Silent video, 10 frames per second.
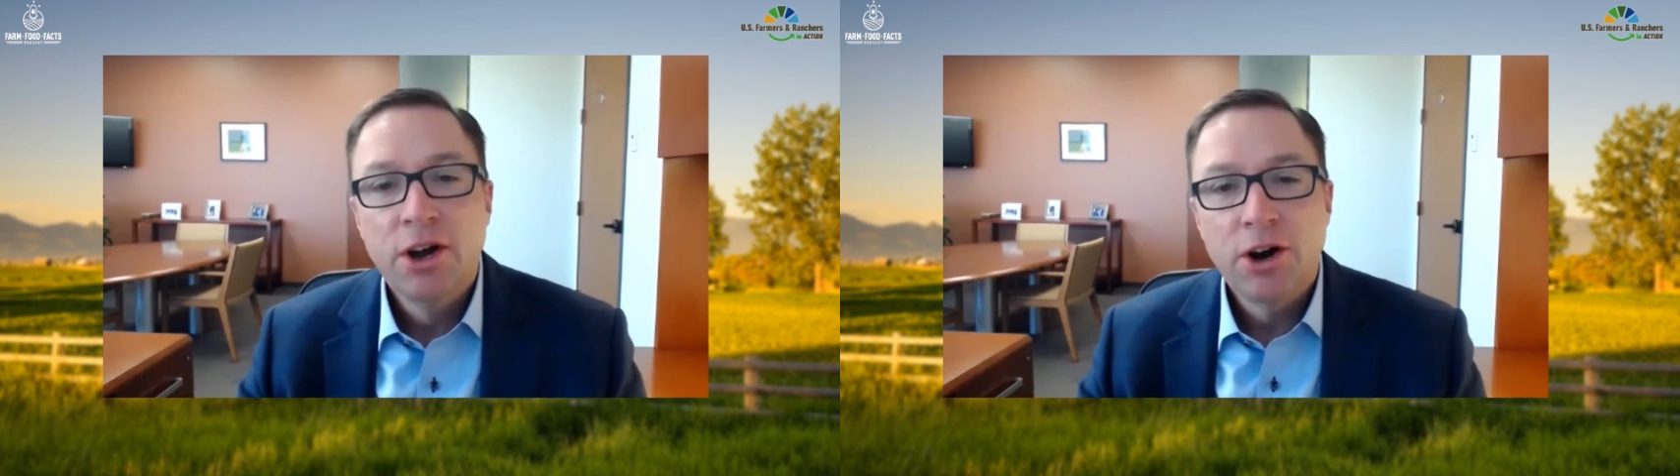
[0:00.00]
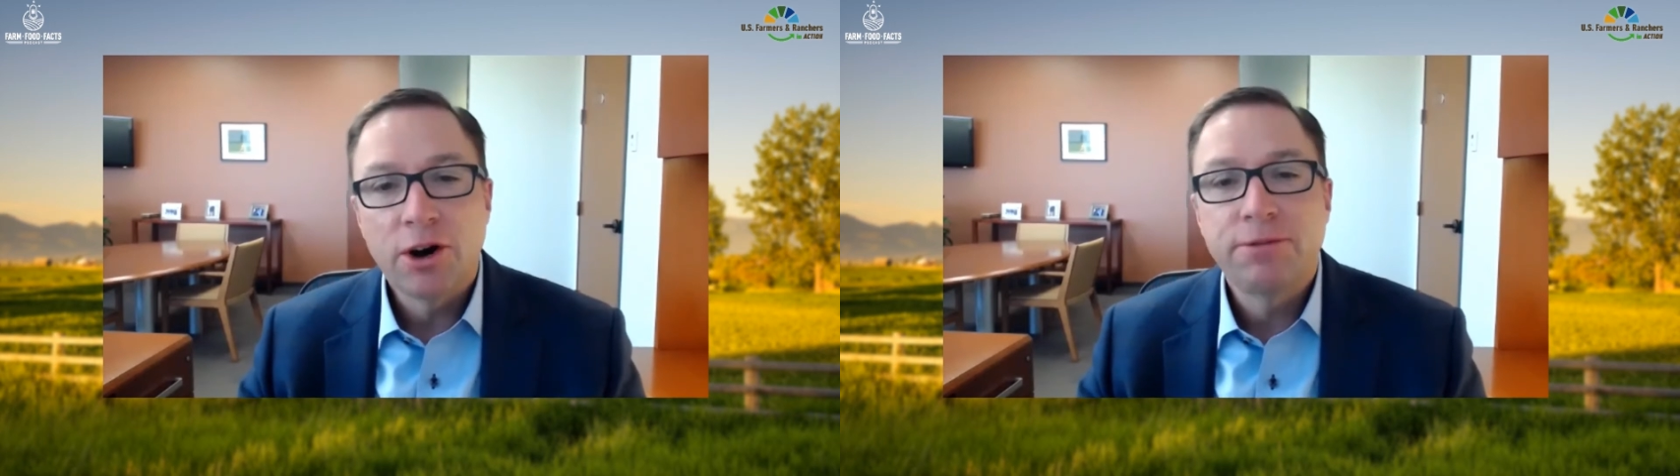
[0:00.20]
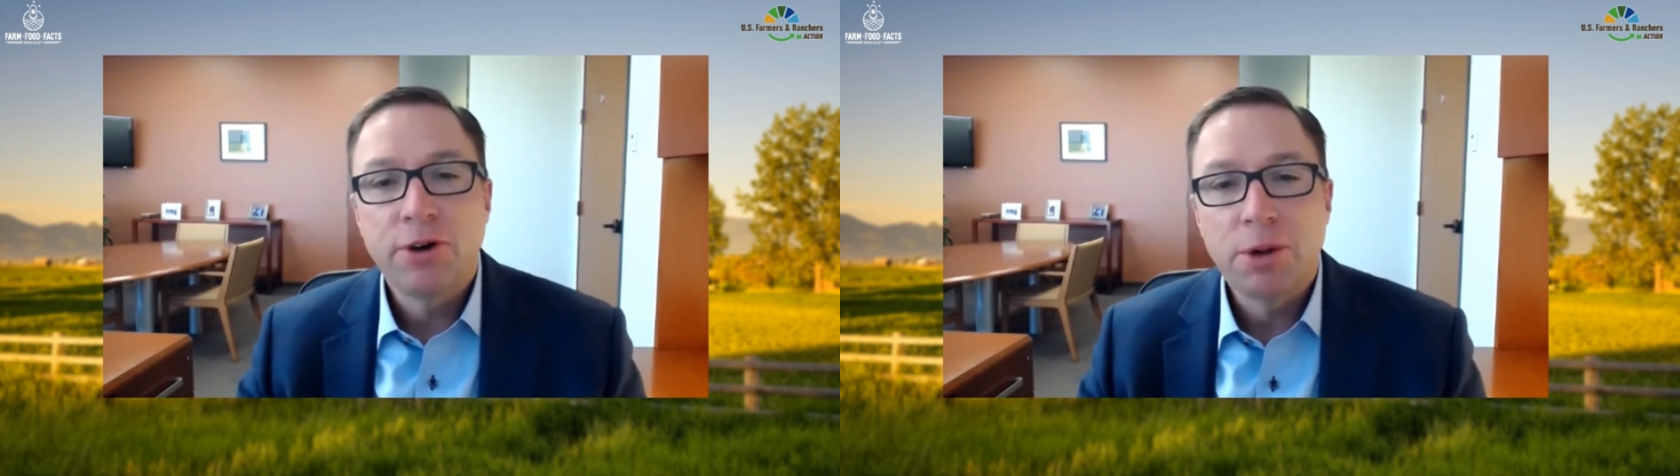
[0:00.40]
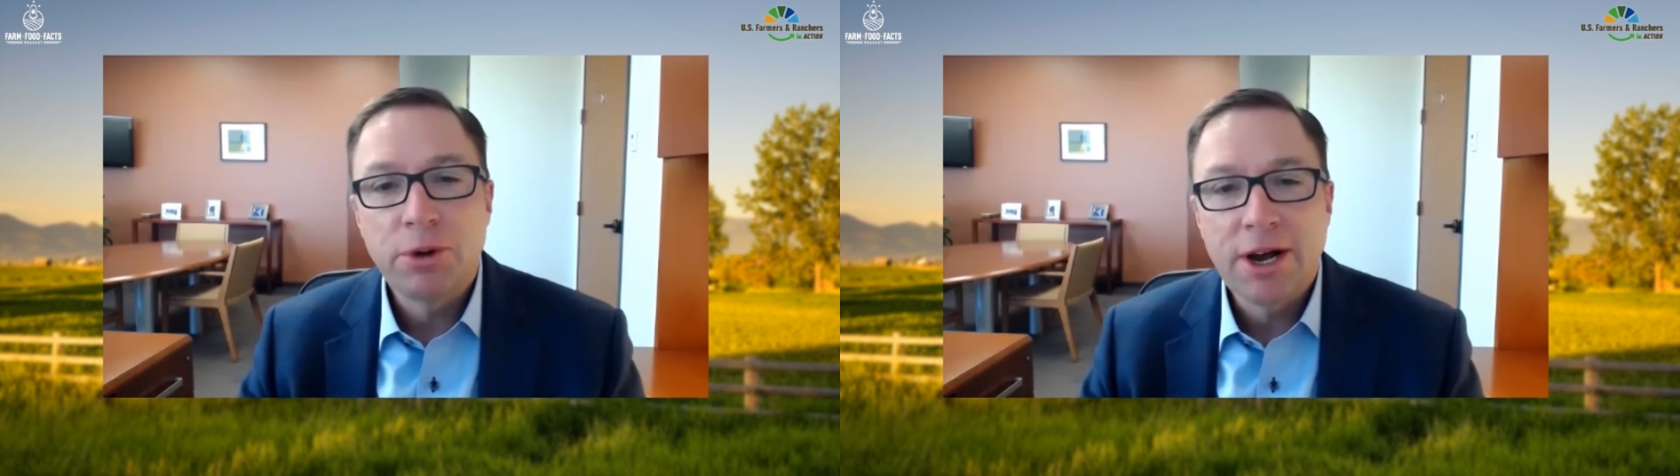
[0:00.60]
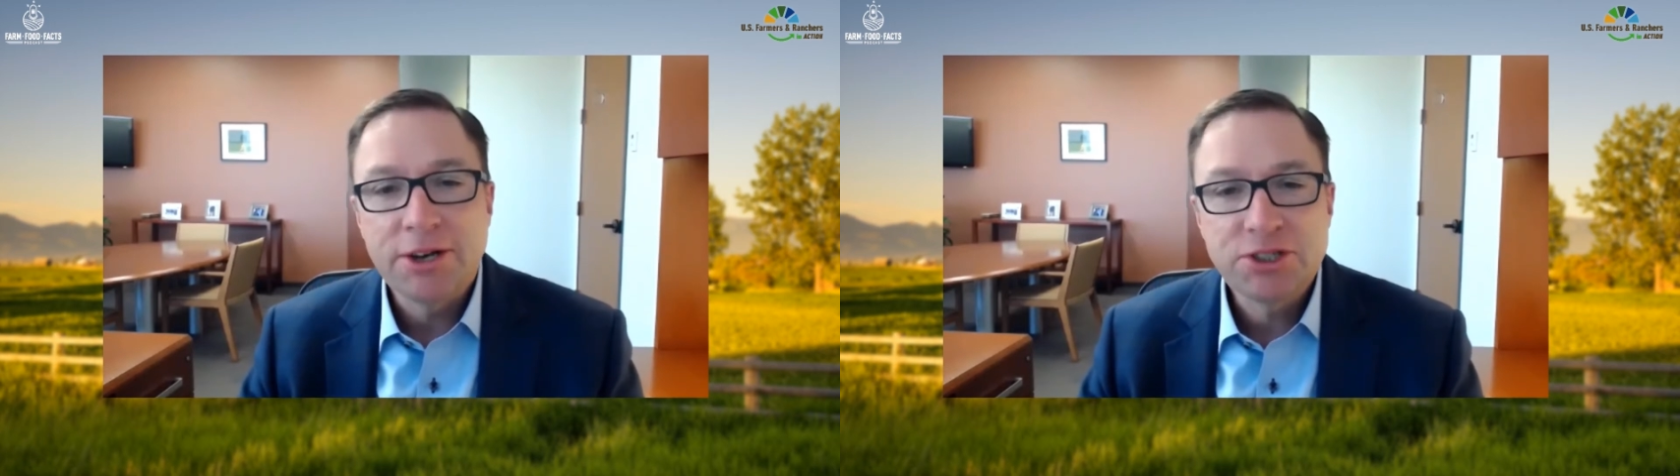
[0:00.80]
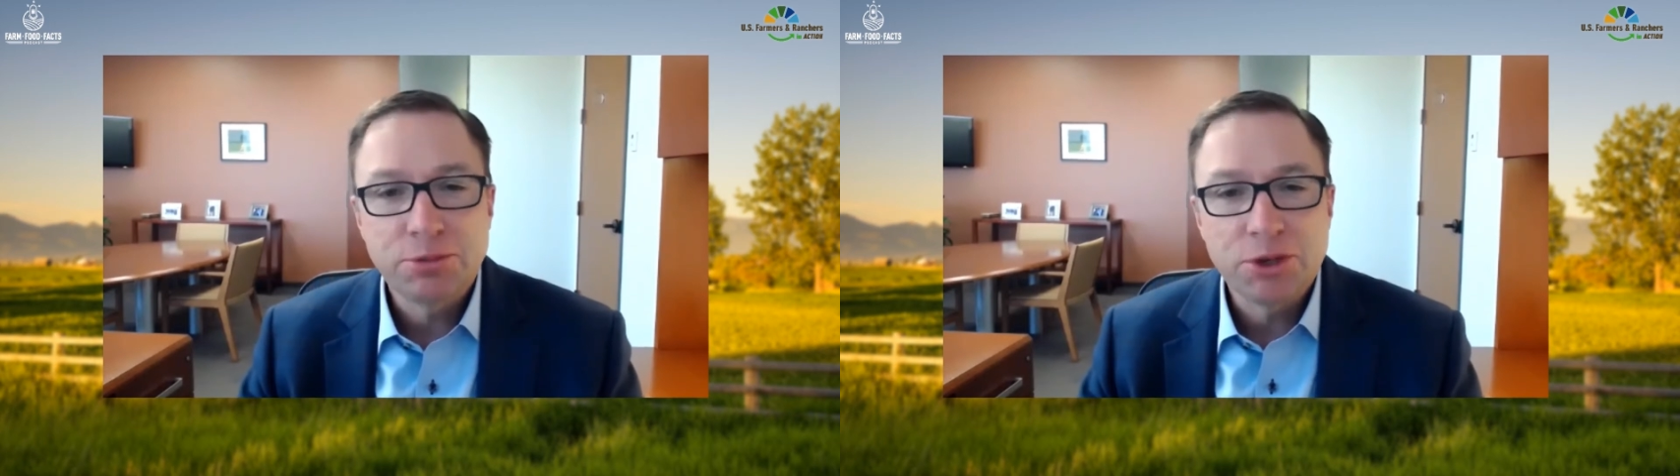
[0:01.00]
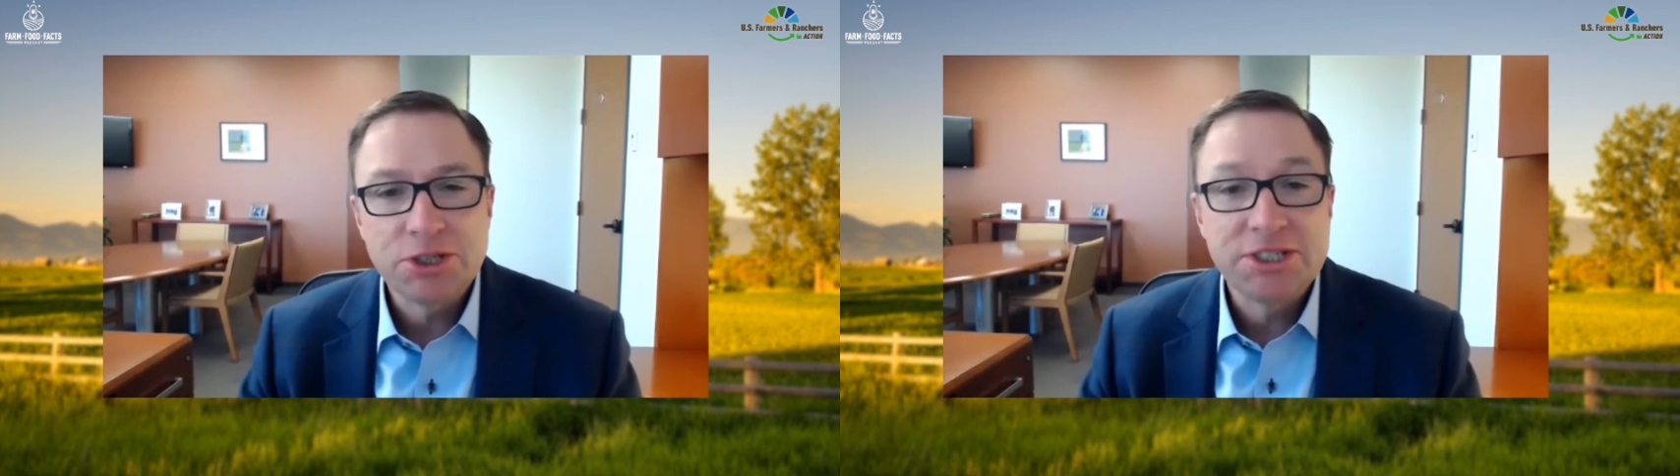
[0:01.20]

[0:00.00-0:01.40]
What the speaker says: our farmer customers,